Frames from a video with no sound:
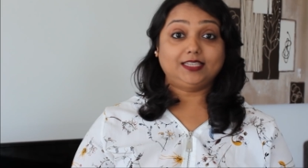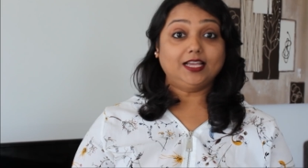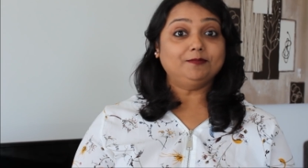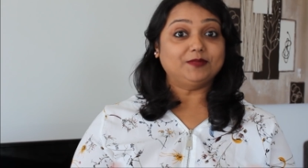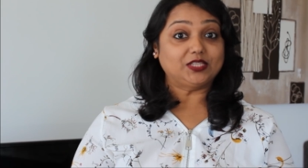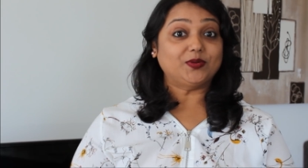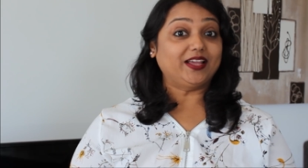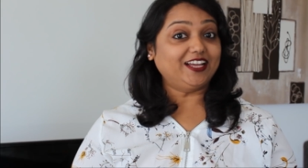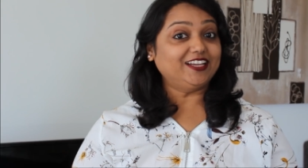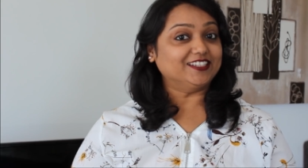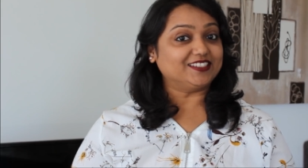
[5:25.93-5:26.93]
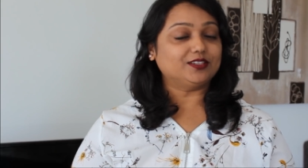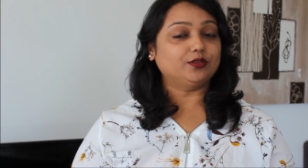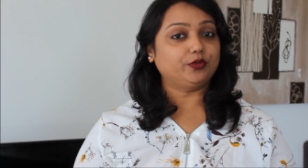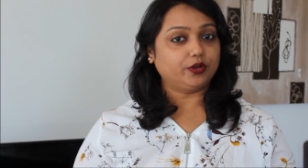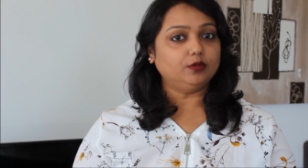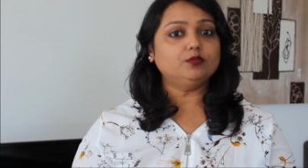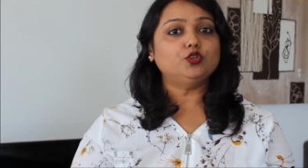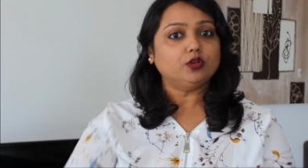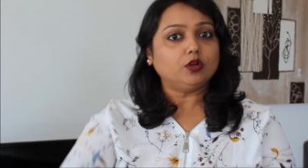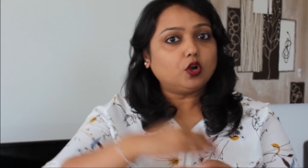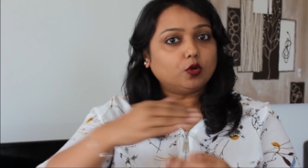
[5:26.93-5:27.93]
yeah, that's why I like it, you know.
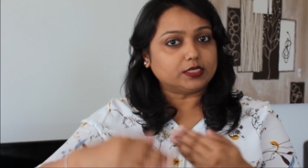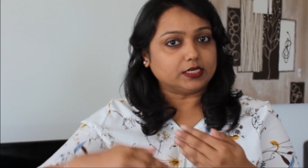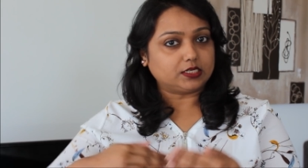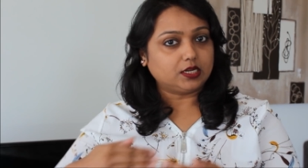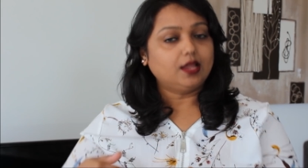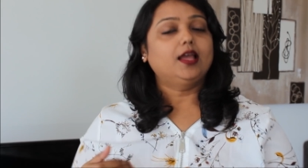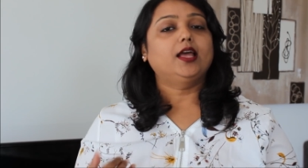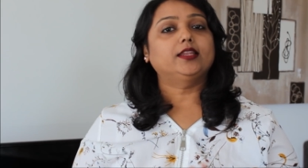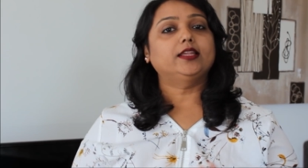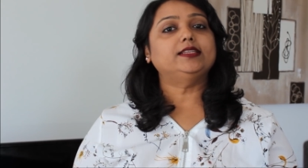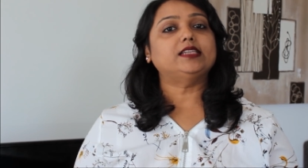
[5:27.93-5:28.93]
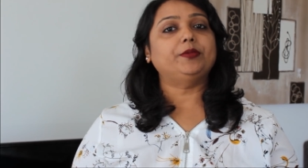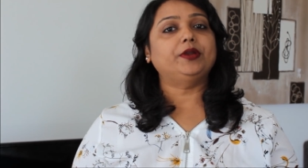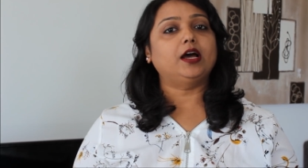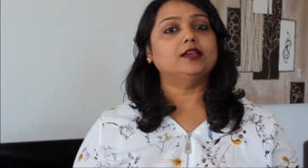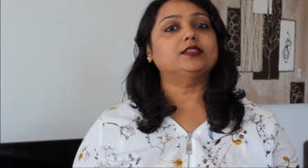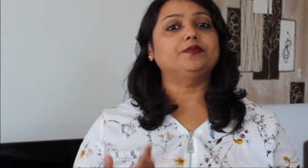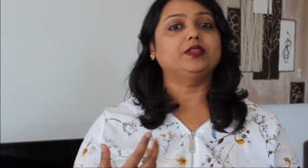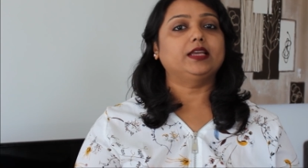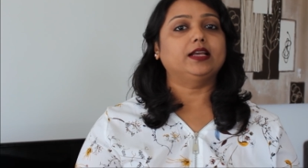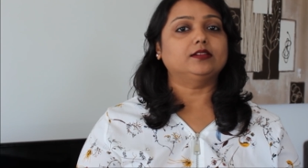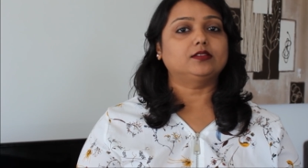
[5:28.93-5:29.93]
So you close it. Then the examiner asks
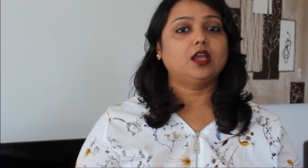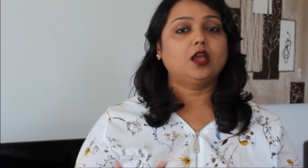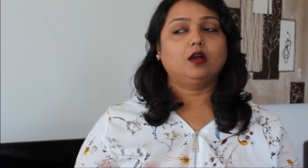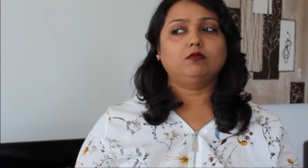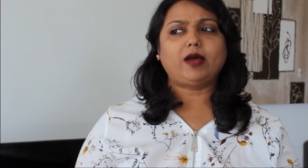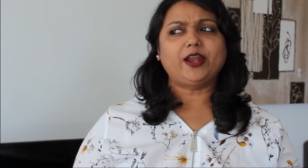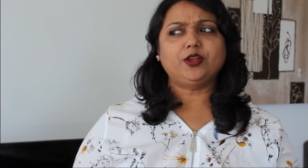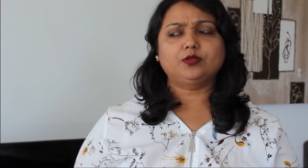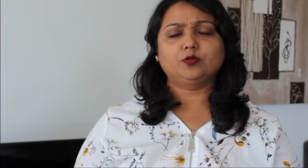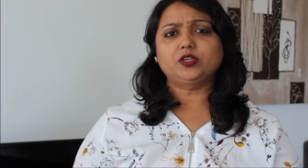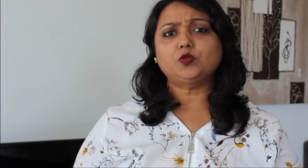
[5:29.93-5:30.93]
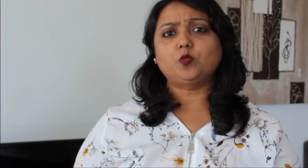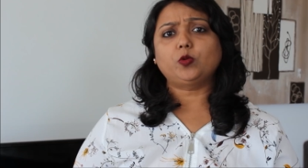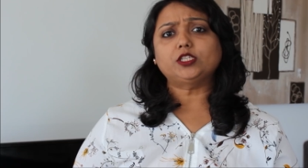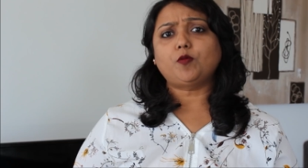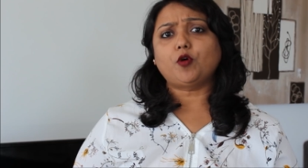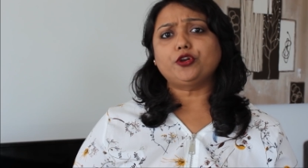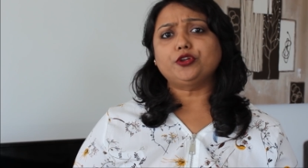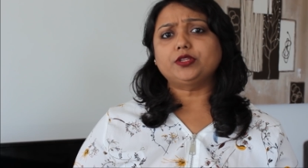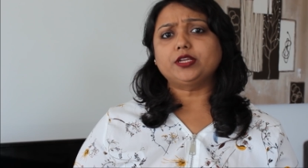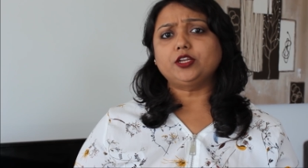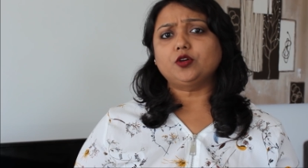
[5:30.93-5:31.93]
something else. Which sport do
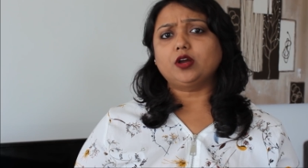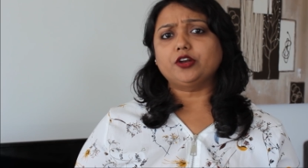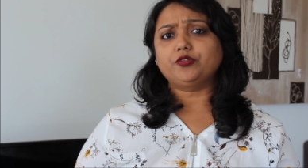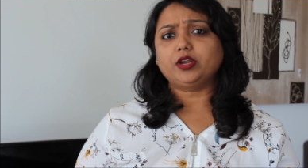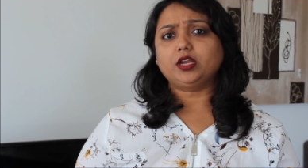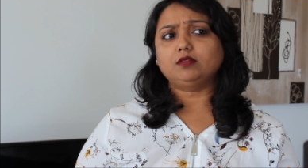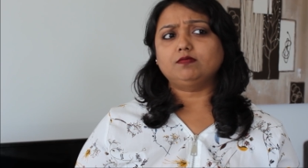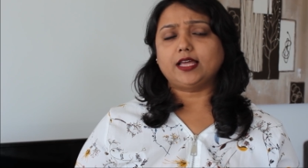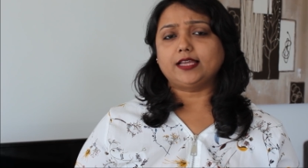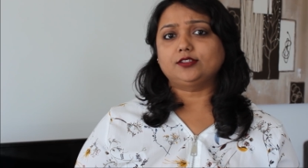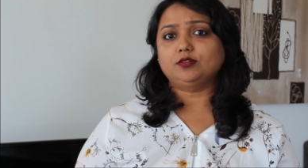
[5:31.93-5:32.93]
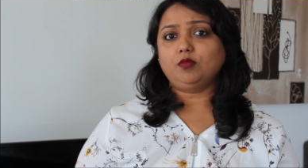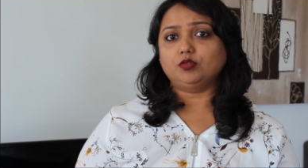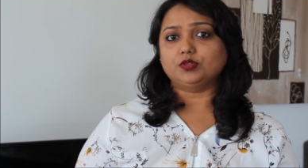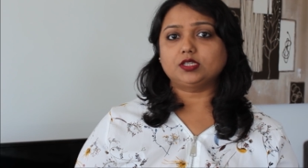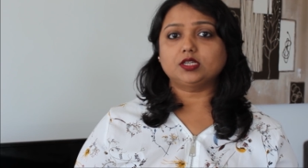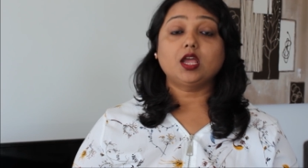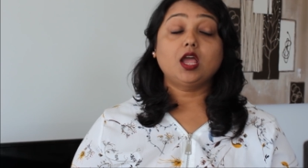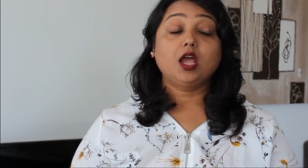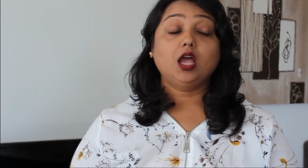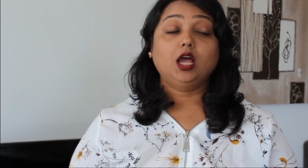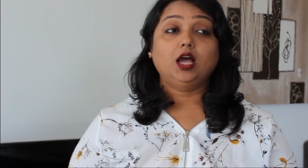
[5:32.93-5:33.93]
you think your country likes the most?
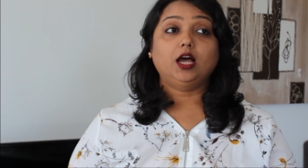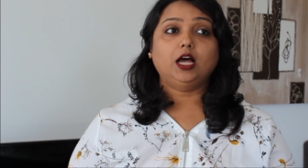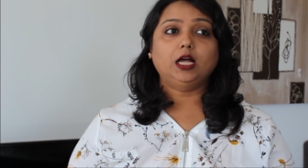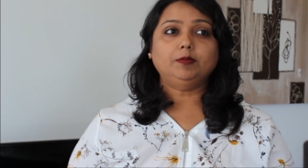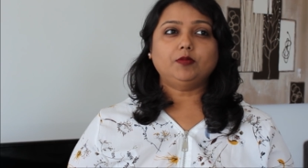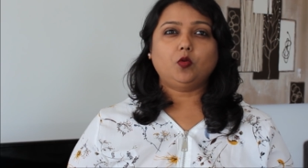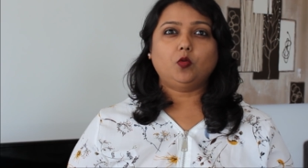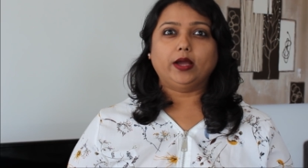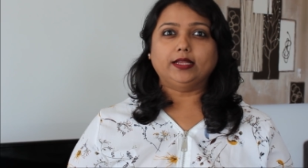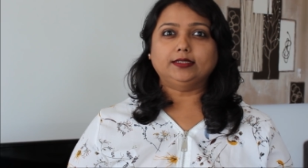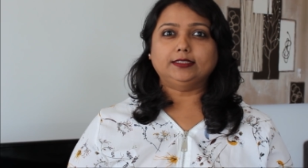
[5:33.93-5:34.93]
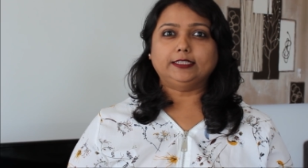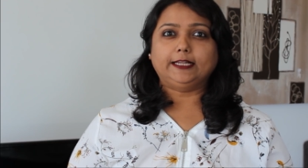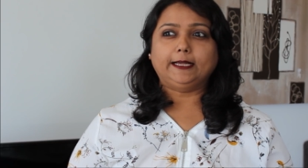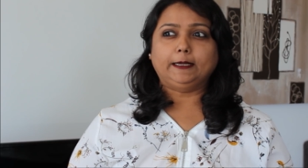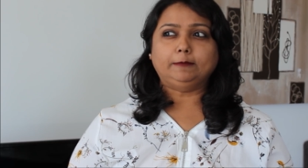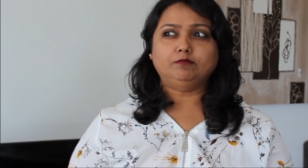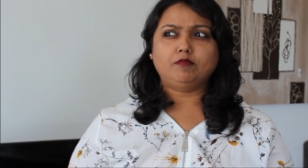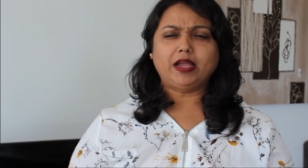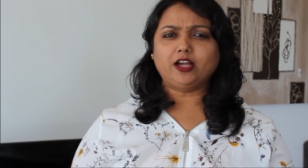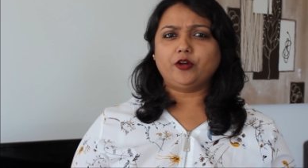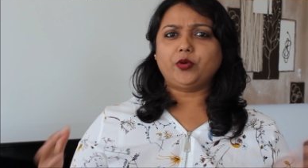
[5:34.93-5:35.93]

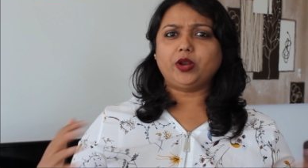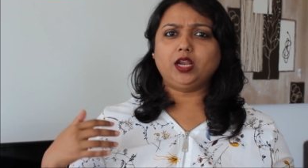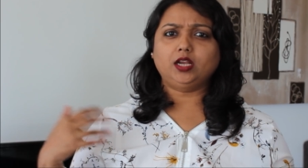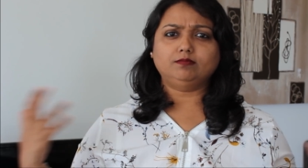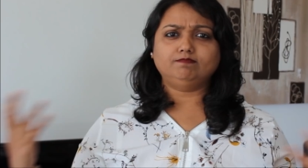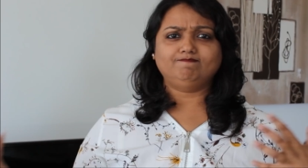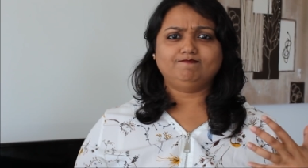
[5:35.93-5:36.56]
My country,